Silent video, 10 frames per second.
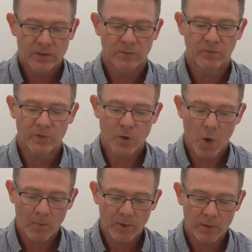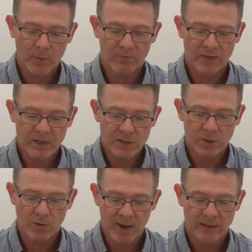the phenomenon of
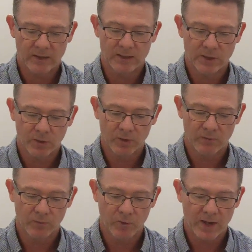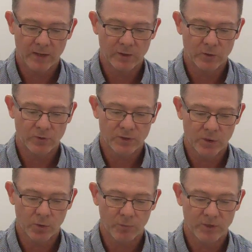indirect near-infrared induced
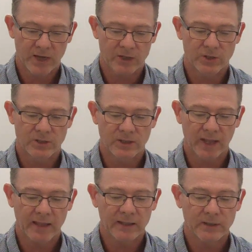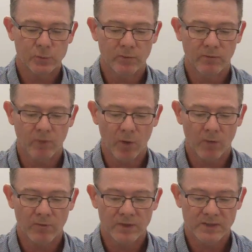neuroprotection is likely to
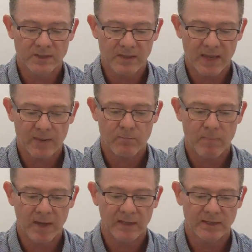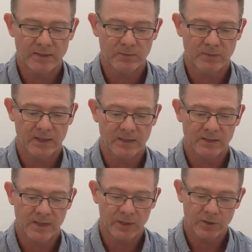involve the same mechanisms at a
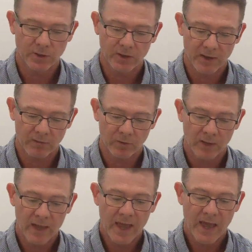cellular level